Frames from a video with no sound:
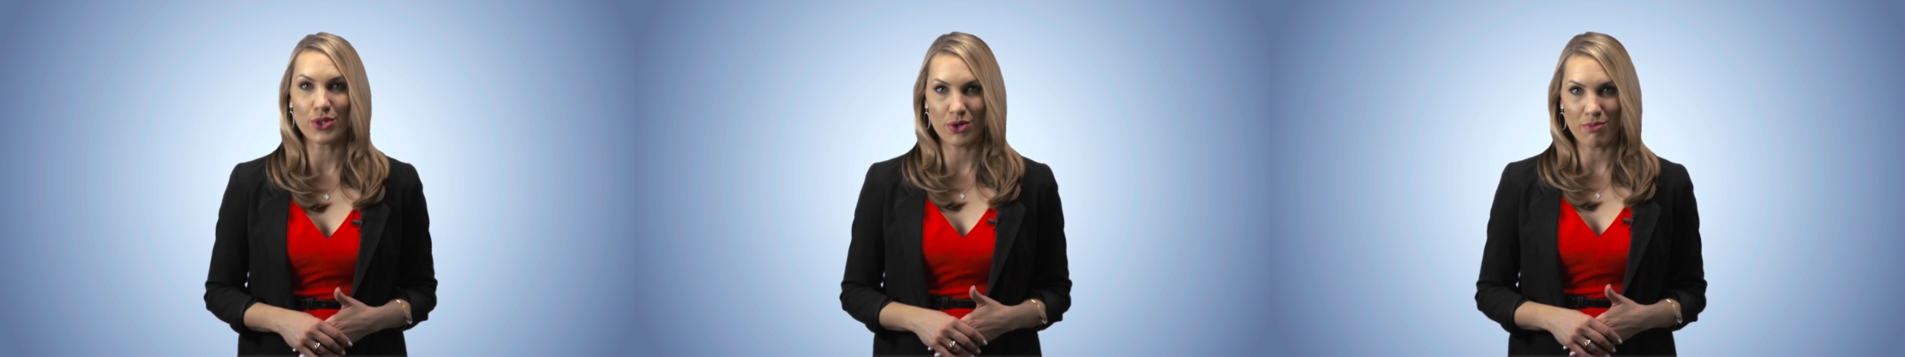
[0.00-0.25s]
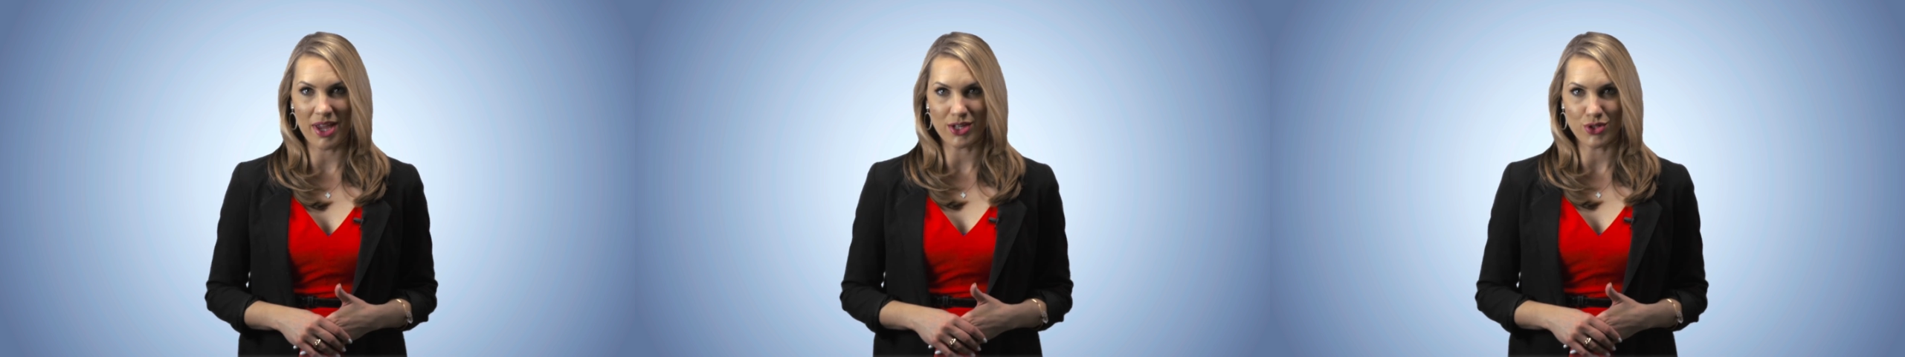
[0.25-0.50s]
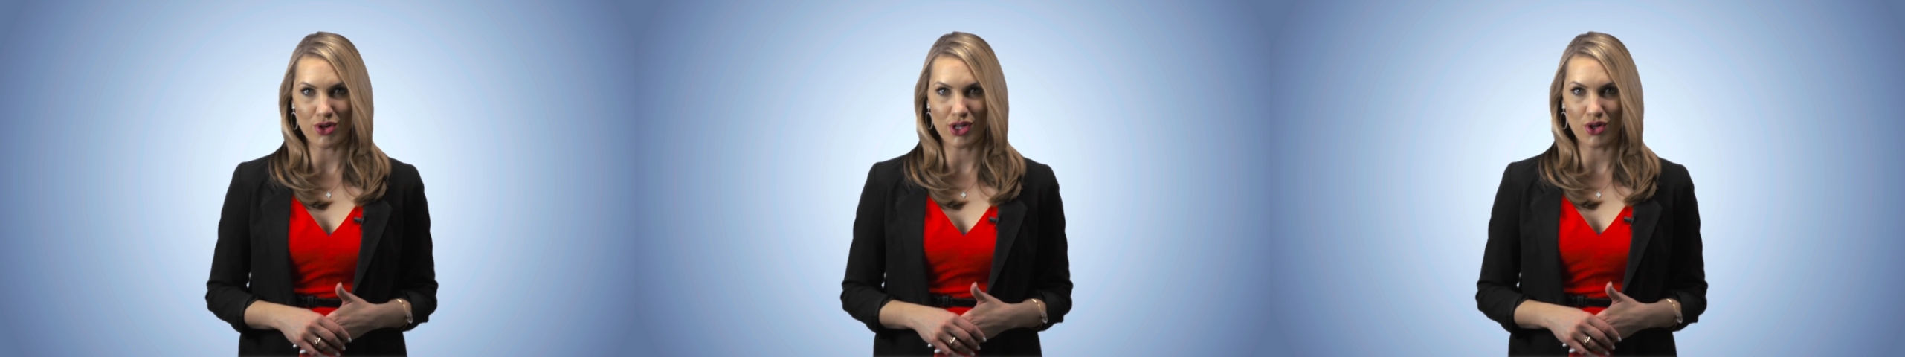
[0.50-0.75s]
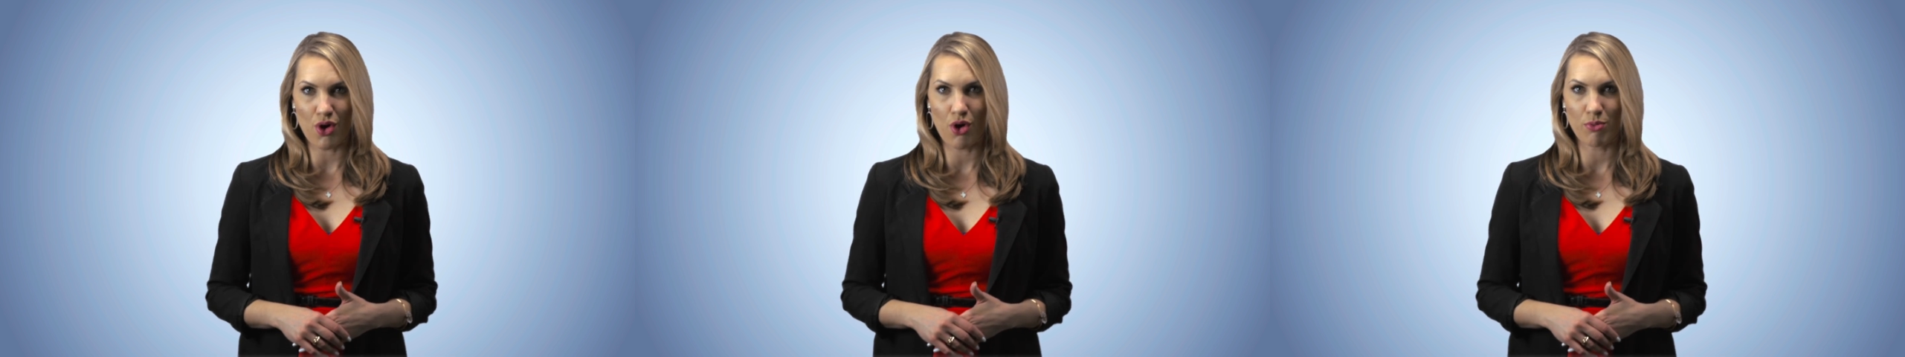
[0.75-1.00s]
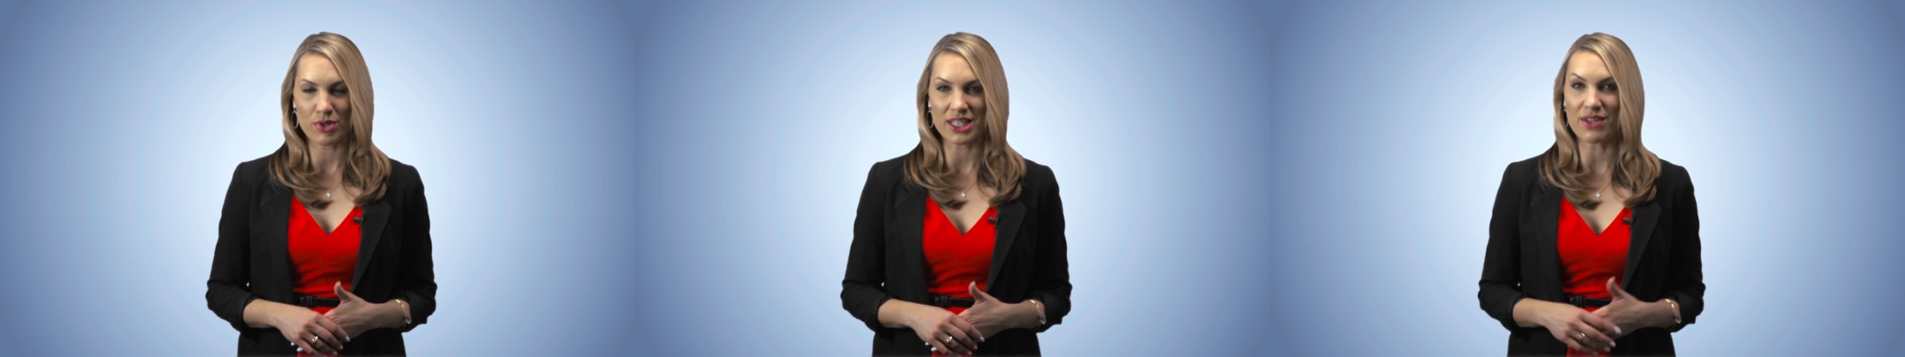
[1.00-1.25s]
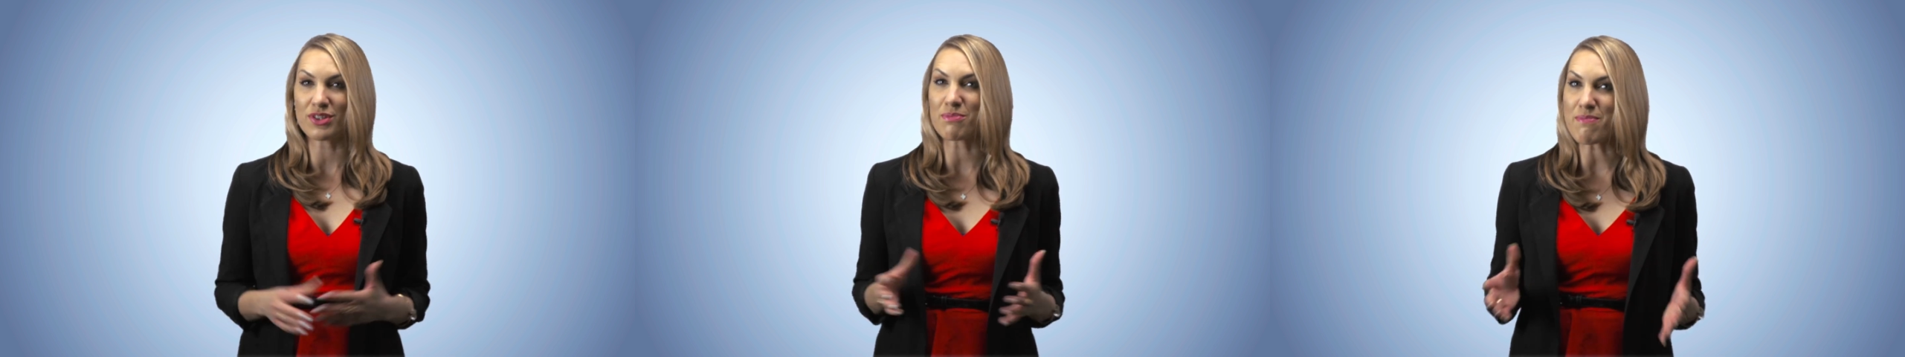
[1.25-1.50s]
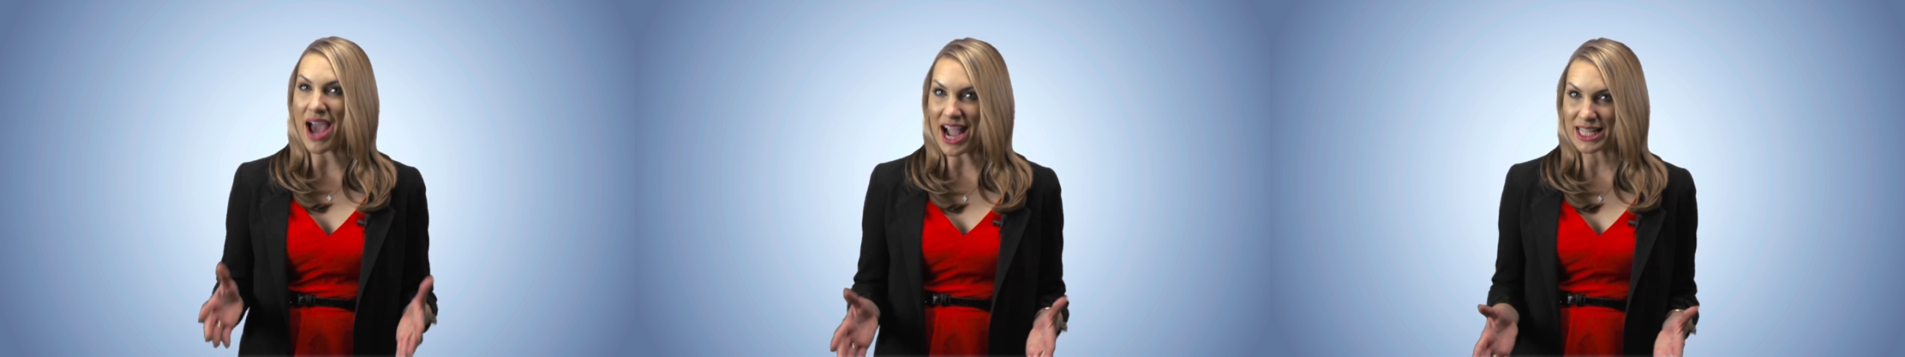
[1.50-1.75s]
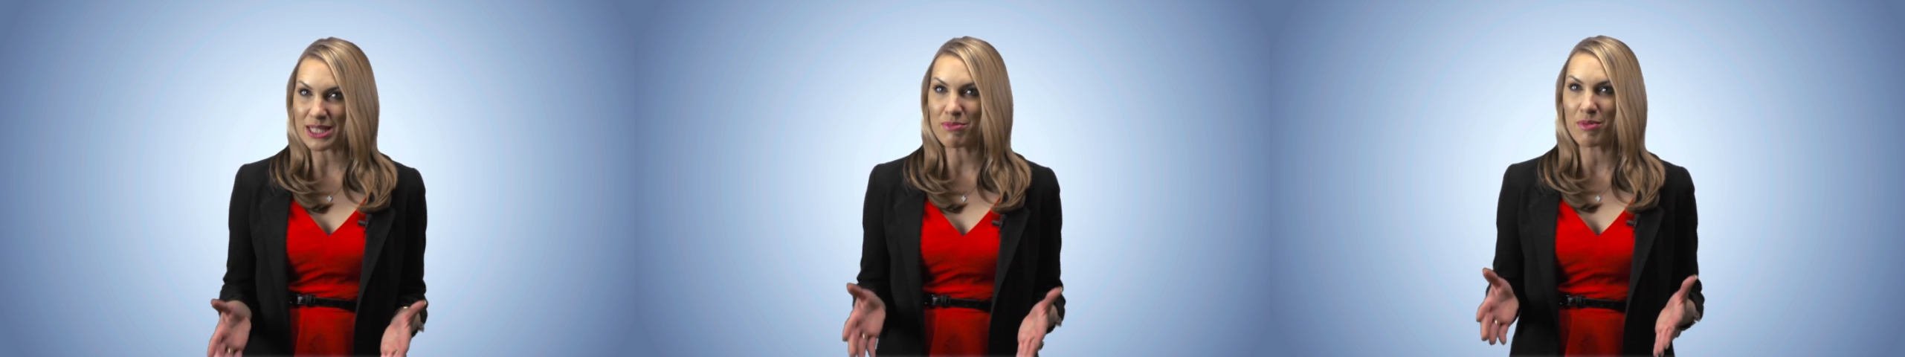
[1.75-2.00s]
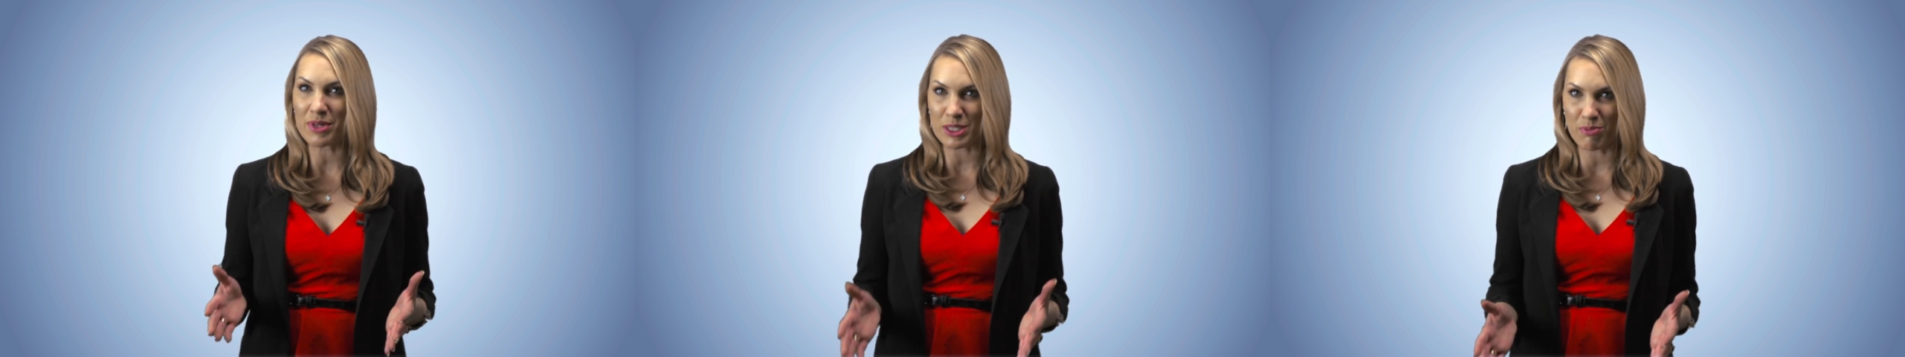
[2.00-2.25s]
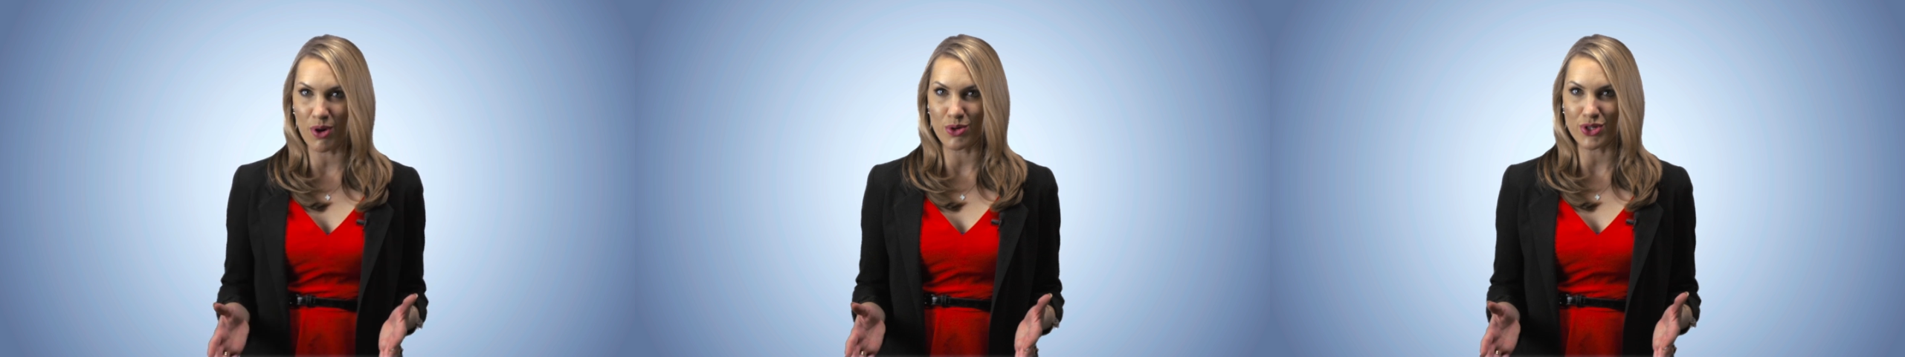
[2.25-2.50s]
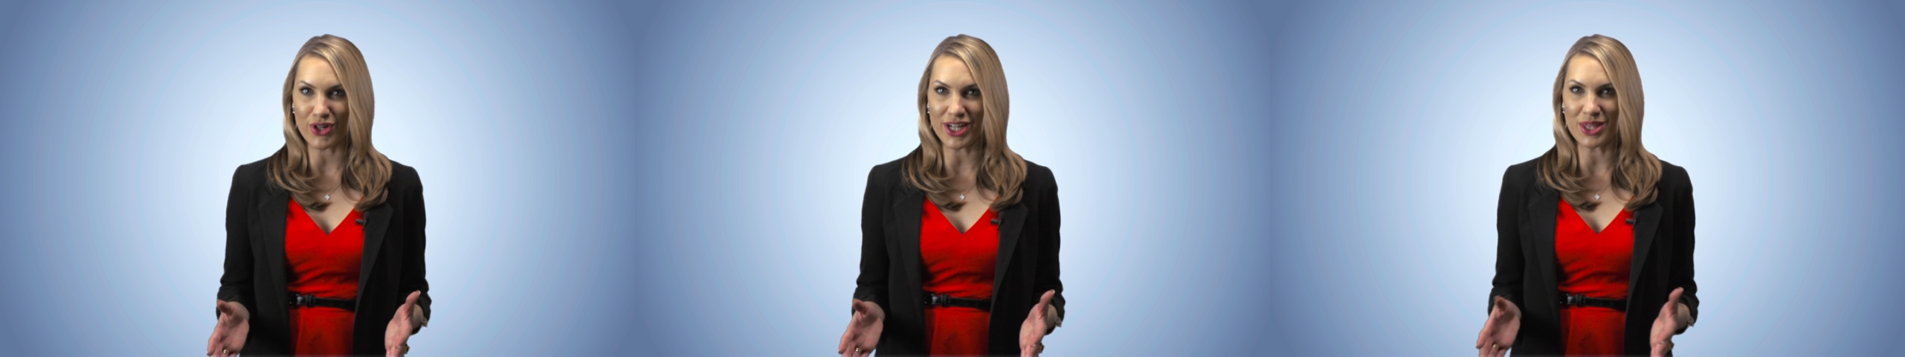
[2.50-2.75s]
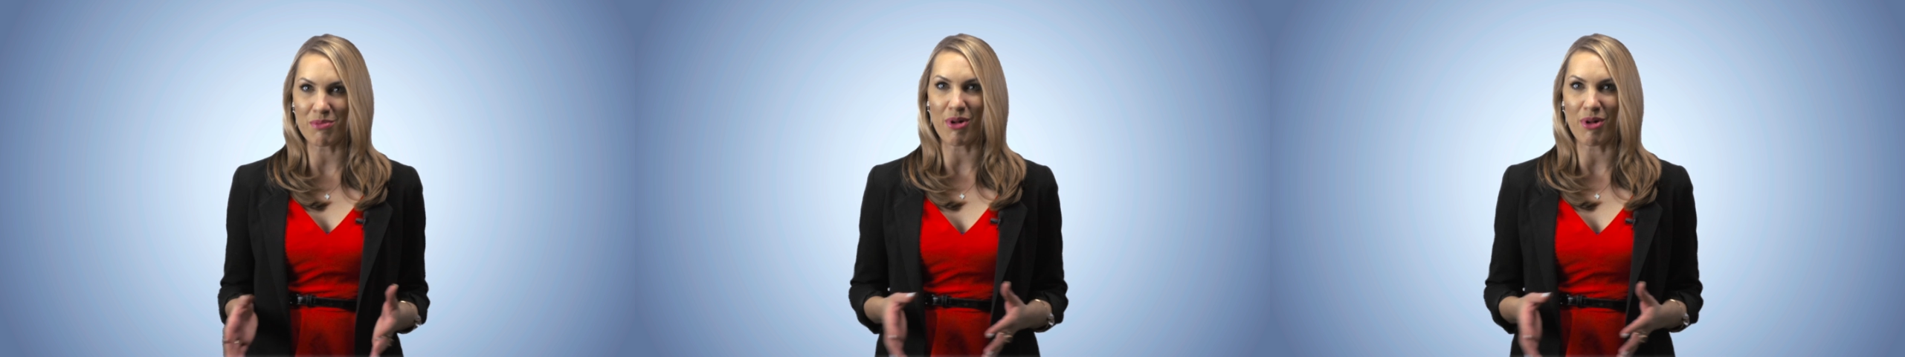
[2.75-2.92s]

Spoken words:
do to make sure your home receives maximum exposure in the